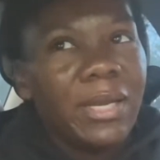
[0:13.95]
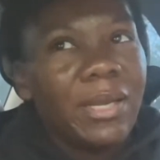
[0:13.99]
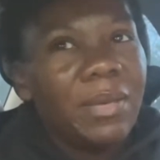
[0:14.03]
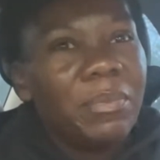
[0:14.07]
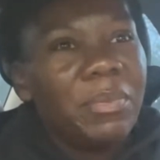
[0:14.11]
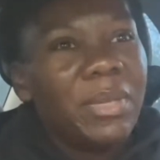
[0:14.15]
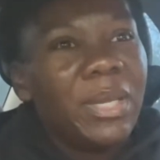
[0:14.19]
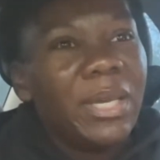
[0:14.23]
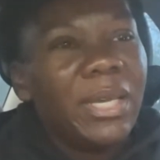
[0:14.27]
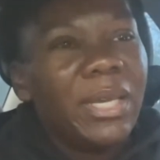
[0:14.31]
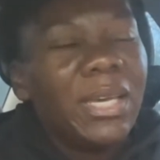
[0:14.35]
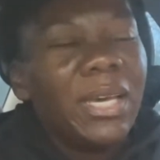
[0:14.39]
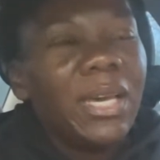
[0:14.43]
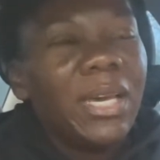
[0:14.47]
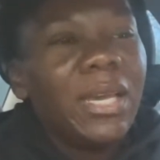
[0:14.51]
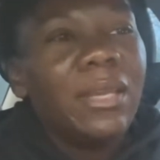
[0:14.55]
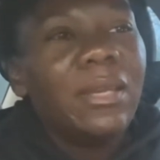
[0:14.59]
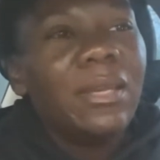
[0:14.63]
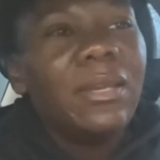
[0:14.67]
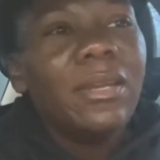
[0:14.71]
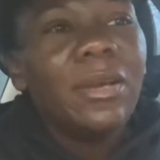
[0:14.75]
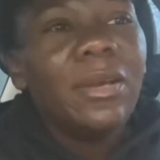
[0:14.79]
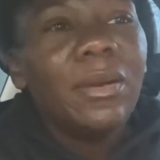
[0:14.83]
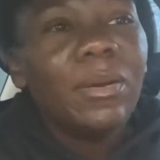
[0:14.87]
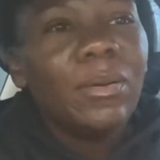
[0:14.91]
I'm like, I
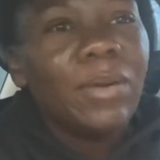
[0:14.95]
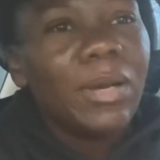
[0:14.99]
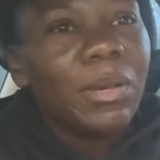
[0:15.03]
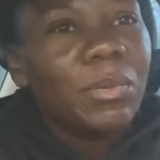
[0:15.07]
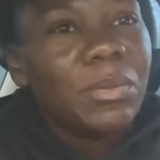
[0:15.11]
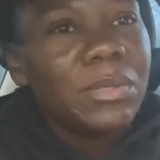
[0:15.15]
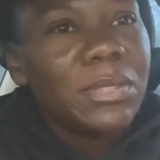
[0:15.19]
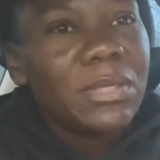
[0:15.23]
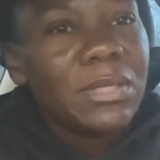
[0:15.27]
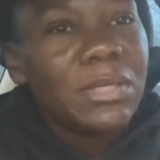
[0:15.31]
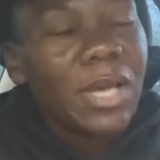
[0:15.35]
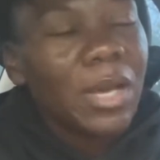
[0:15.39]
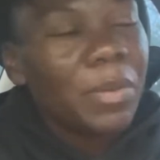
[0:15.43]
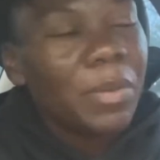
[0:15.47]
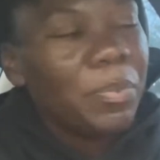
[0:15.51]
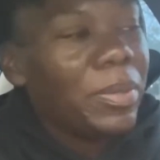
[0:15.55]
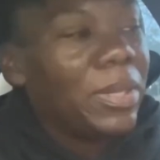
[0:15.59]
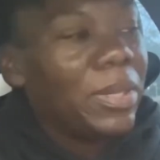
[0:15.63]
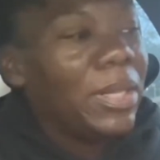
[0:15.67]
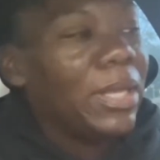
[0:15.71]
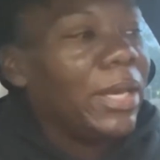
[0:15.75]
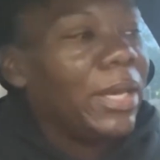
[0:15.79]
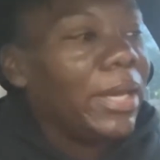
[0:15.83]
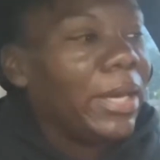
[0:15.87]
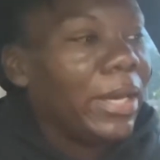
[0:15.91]
know I was not
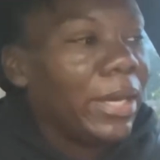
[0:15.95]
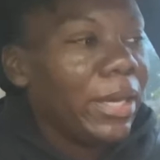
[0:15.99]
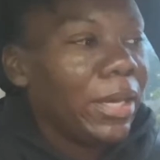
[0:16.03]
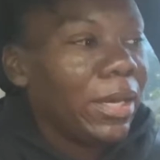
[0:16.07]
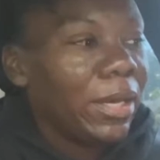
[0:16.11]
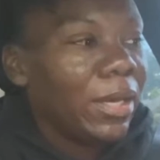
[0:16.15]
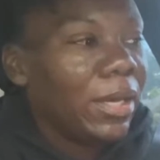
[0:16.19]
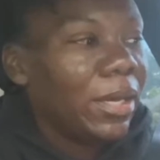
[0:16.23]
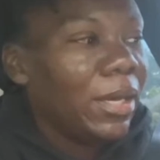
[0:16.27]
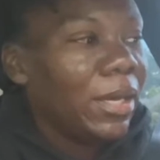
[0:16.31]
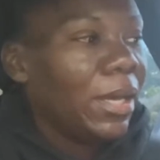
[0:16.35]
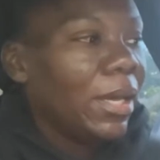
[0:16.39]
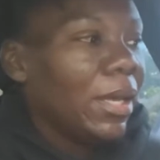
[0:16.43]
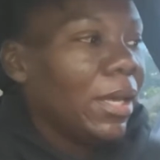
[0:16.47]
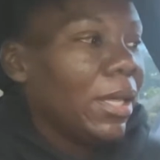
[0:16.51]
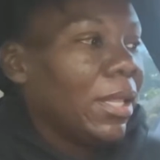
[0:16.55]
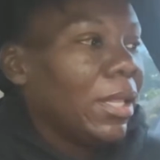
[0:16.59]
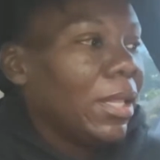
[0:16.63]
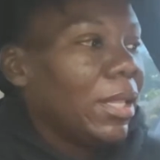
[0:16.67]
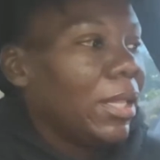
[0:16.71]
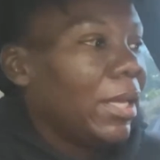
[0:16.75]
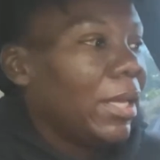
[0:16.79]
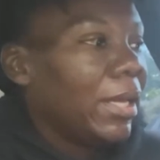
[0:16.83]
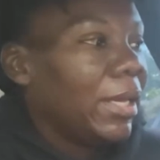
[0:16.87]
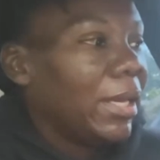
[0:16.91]
playing
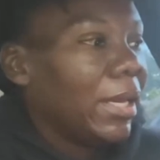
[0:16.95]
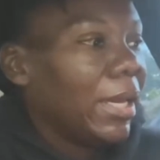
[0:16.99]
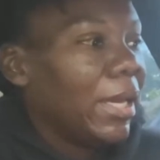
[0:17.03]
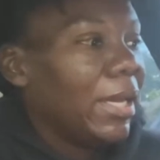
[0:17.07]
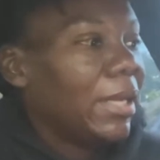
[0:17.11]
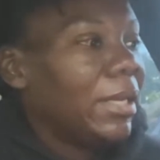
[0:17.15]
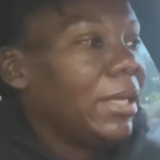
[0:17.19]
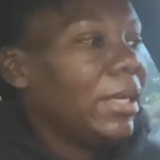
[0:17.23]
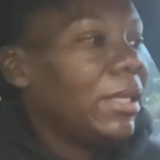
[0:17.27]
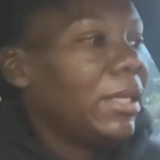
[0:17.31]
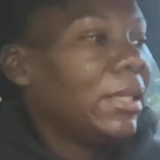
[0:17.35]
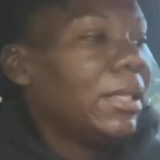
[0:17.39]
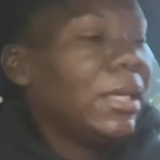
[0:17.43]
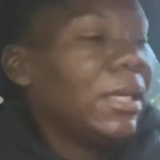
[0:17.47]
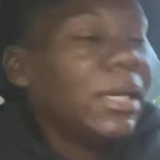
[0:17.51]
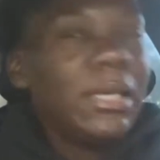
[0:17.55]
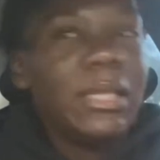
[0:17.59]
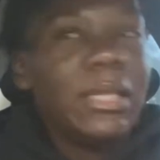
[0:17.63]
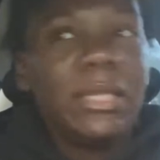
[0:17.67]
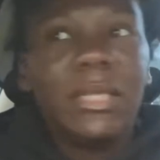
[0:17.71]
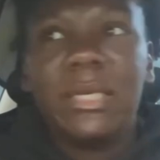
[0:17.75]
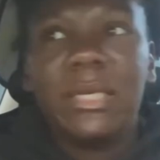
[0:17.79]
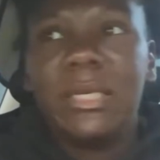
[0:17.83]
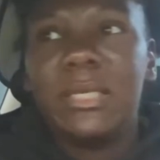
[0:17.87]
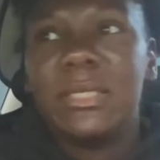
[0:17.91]
like anything
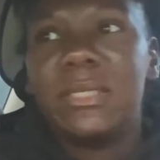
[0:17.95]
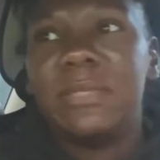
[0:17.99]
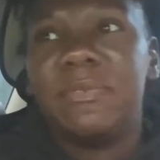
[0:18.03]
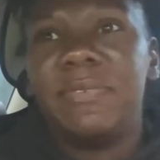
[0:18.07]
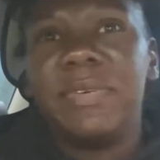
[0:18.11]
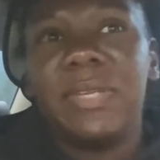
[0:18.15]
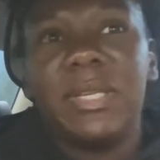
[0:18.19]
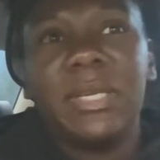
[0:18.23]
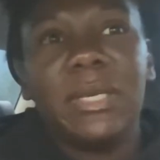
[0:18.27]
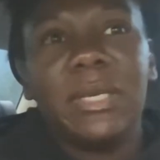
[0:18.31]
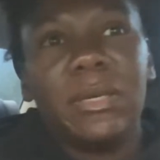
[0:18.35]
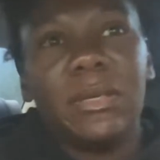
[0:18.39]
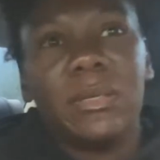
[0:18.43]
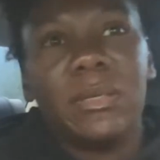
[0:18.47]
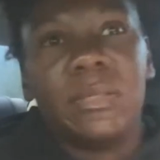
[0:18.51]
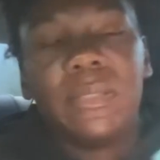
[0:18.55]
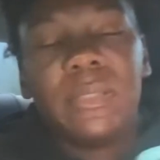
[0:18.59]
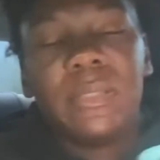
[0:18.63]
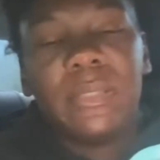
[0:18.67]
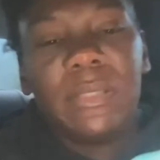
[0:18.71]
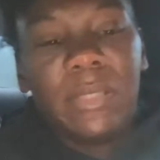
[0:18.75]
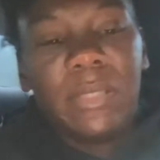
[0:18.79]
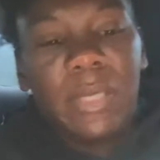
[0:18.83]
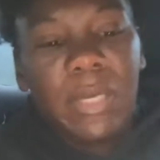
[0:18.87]
in these videos,